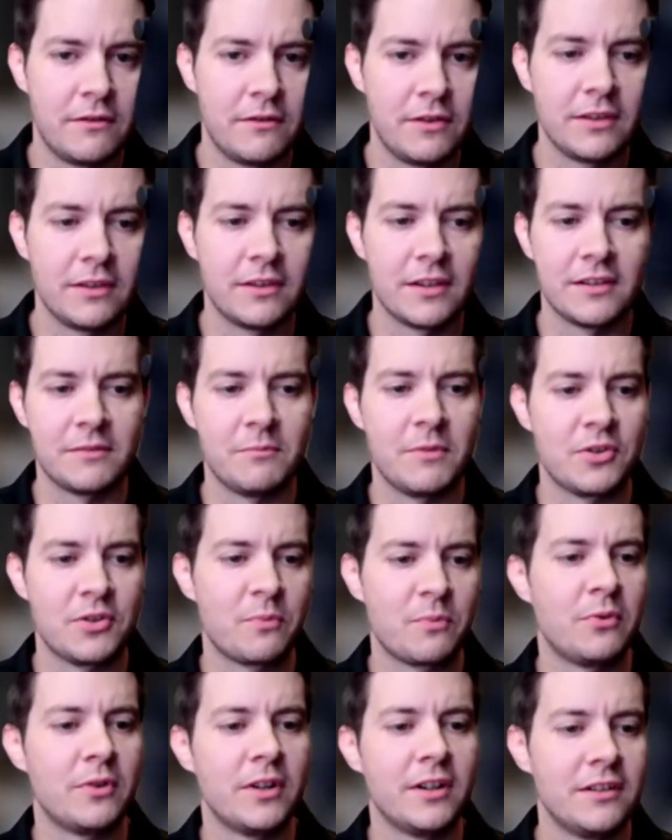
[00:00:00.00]
think there's
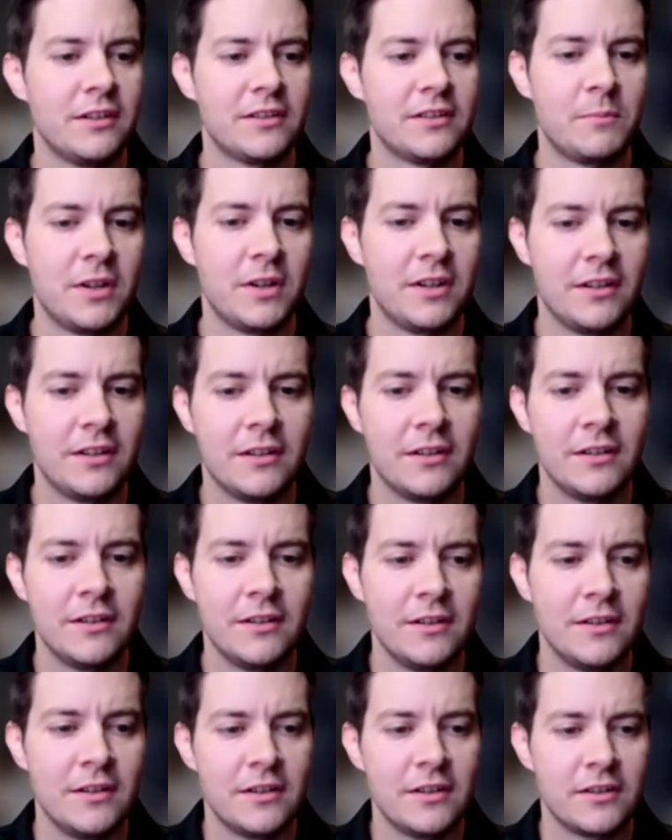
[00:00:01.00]
much point in spending
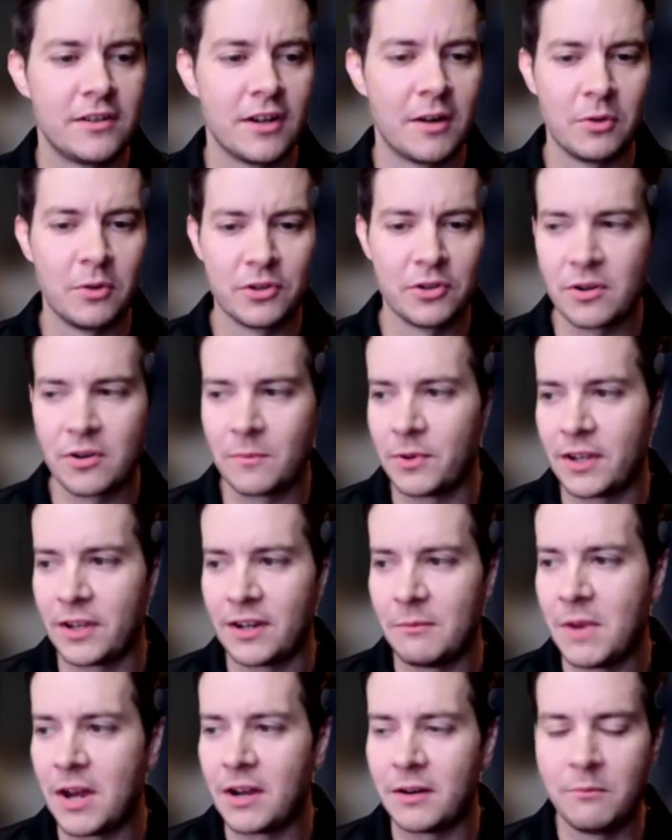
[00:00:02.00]
double or triple
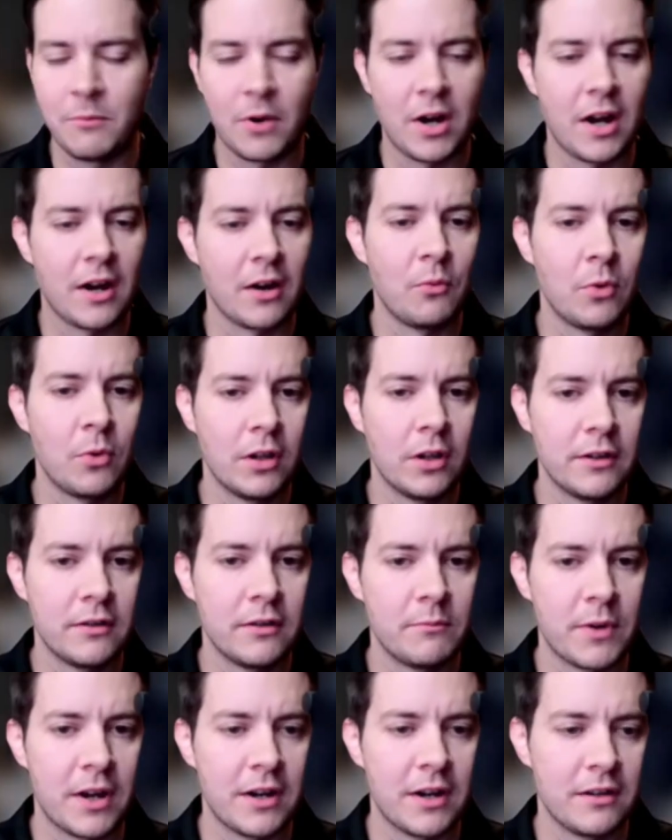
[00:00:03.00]
that amount and buying a
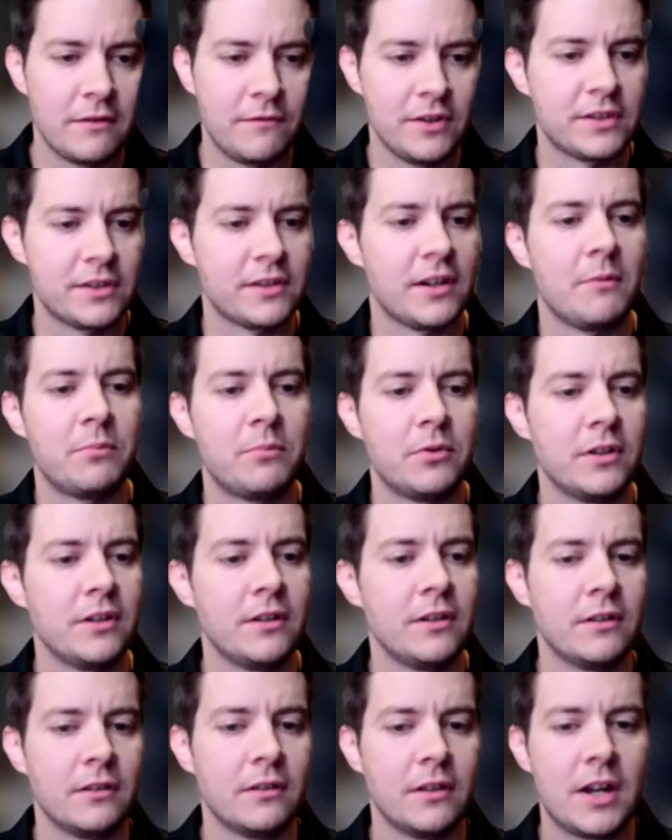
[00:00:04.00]
wallet. But if you start
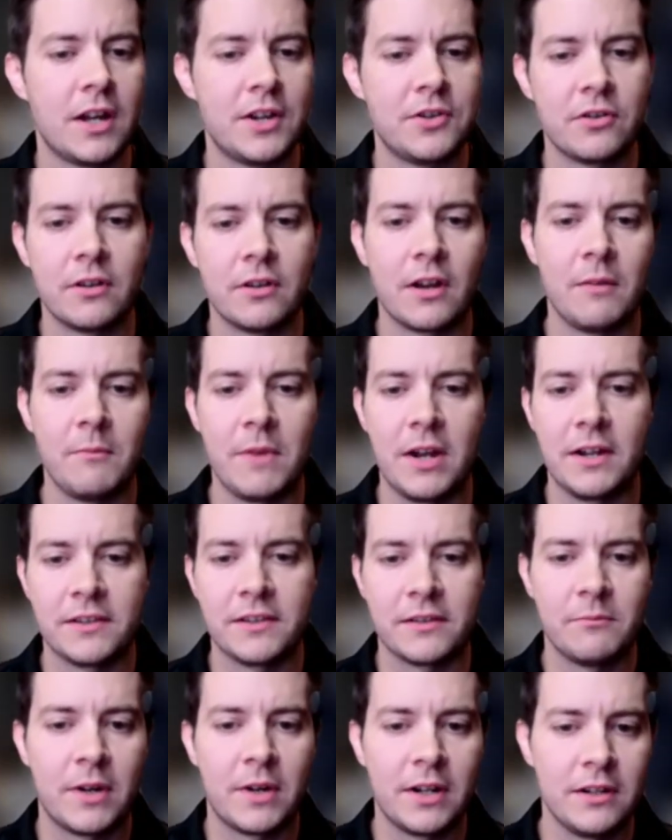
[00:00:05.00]
putting larger
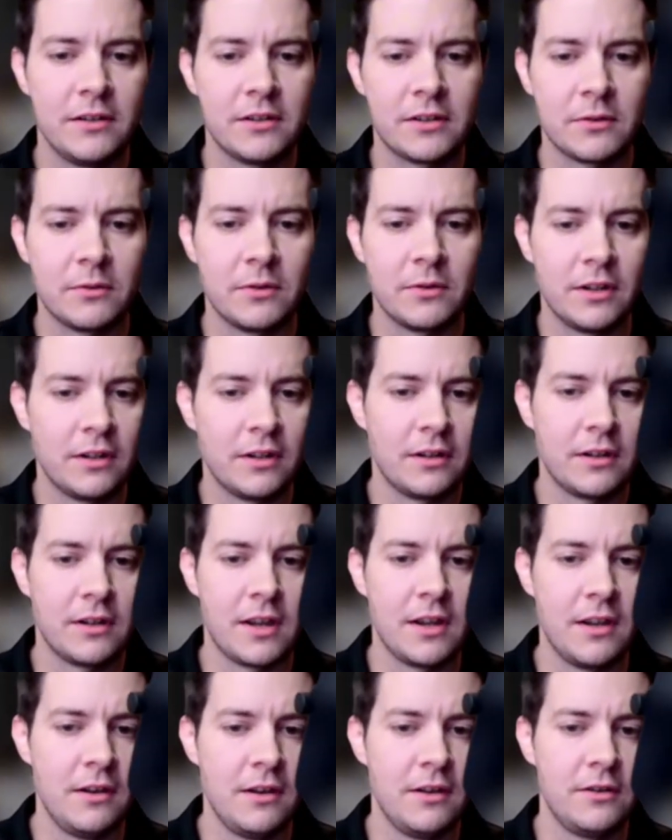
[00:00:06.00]
amounts of money into it
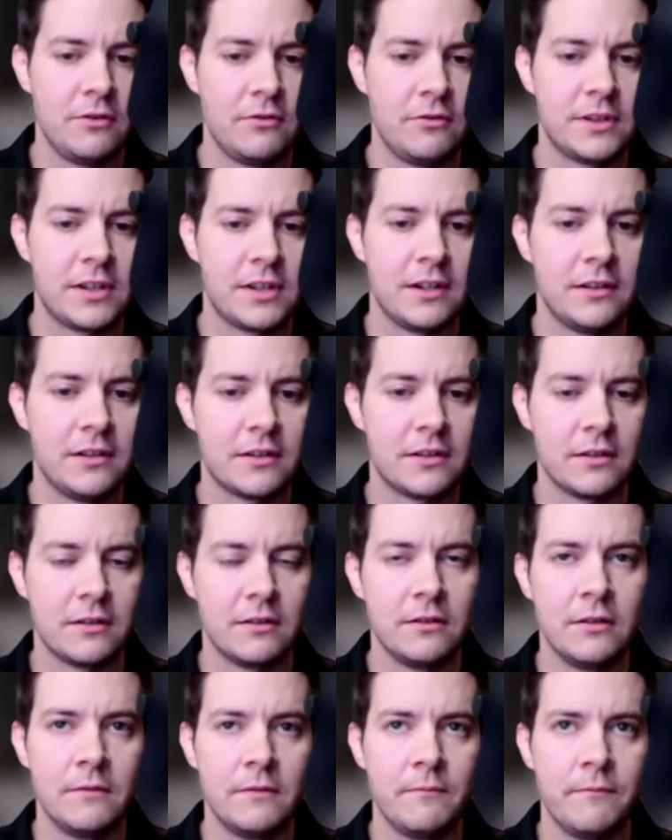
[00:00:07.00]
and you intend
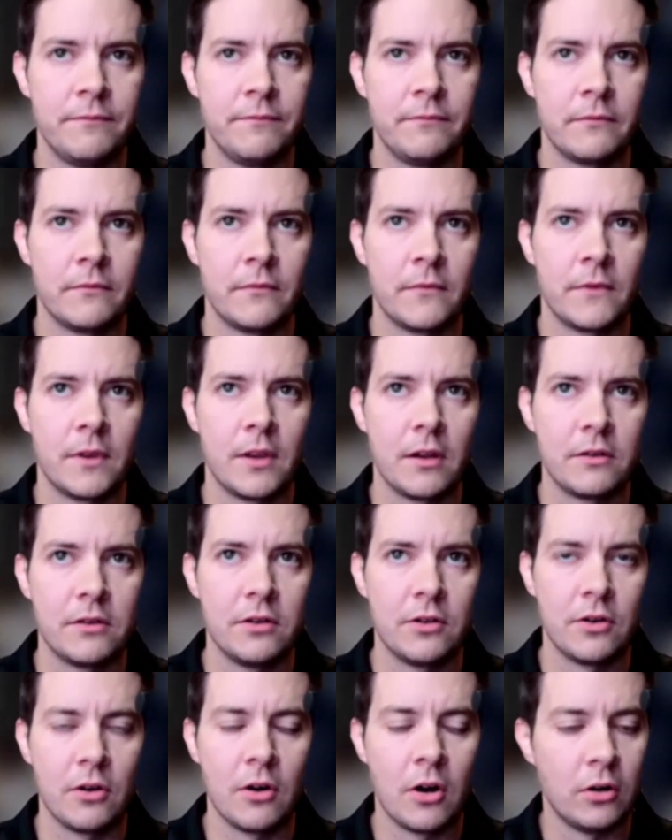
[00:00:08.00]
to,
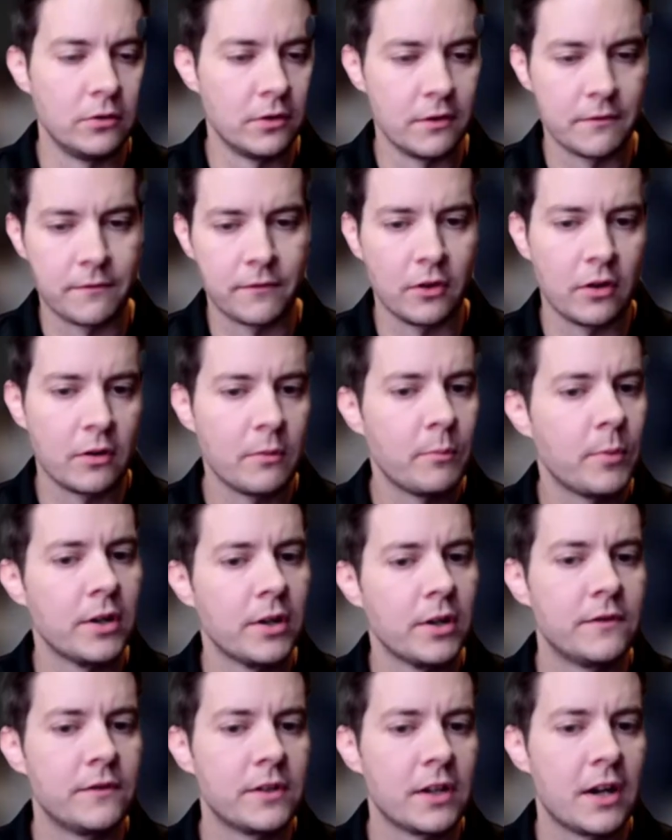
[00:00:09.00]
hold it for a long
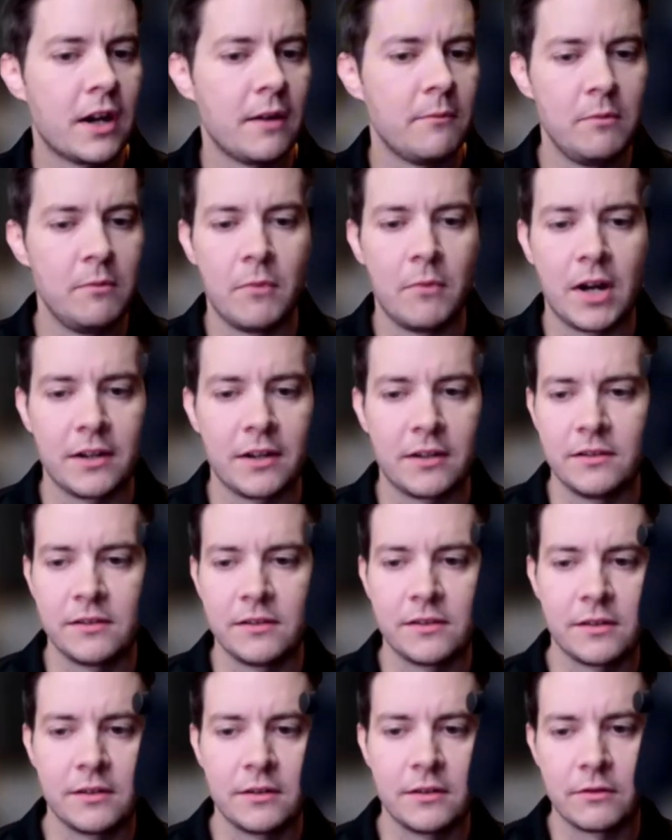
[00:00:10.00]
period of time, you might
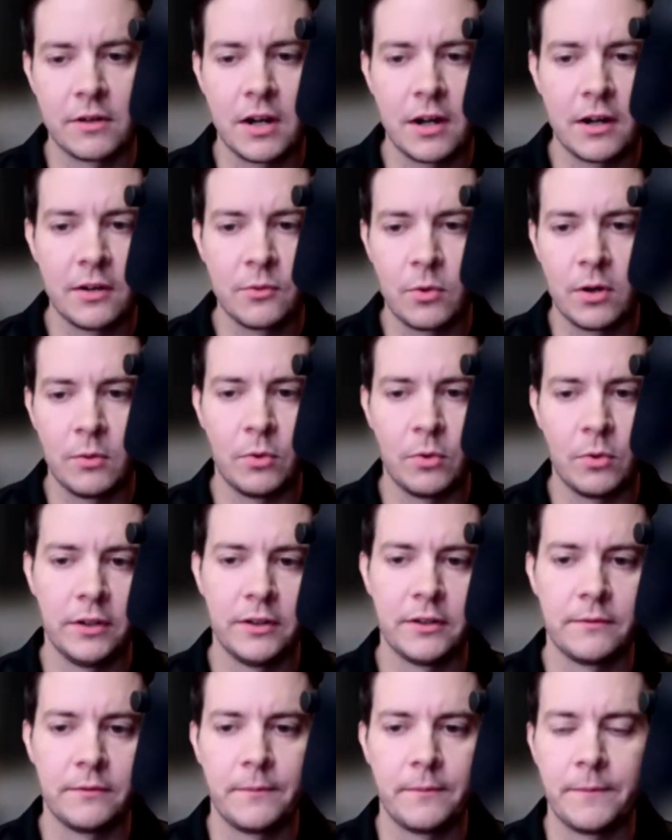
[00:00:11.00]
consider a hardware
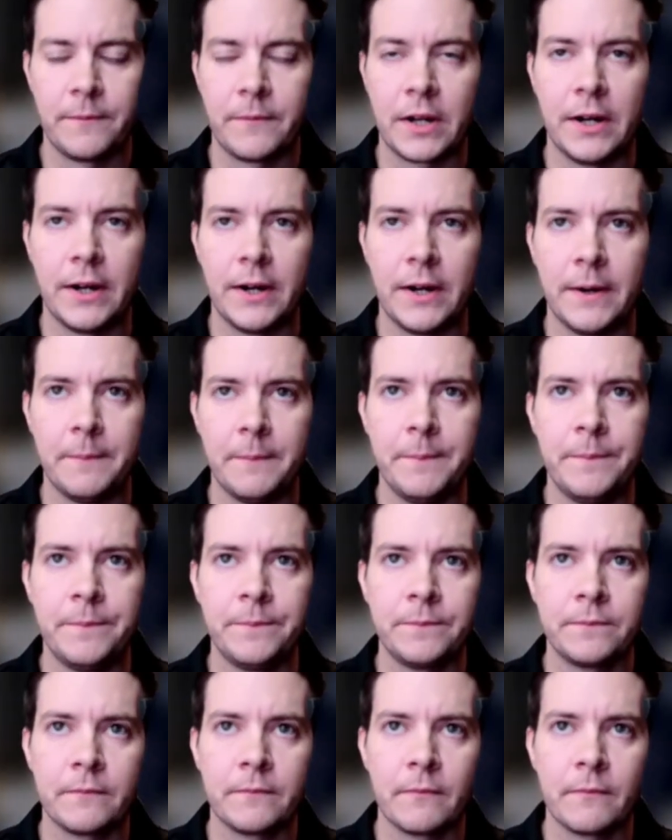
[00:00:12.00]
wallet. Um,